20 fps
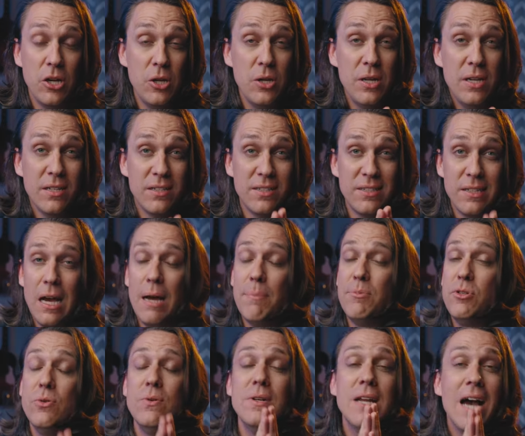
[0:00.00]
You need to stop.
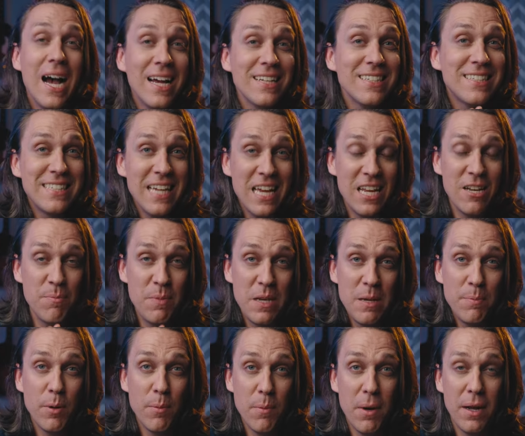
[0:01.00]
Do not send
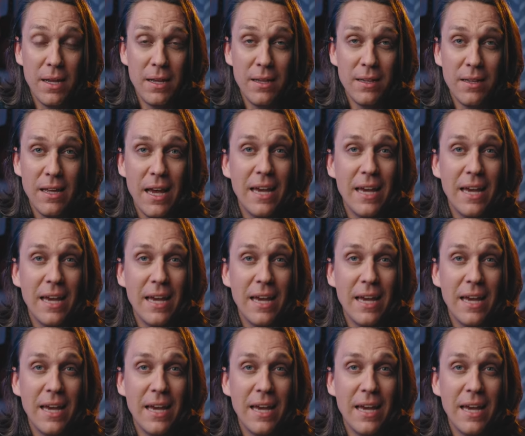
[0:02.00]
people money.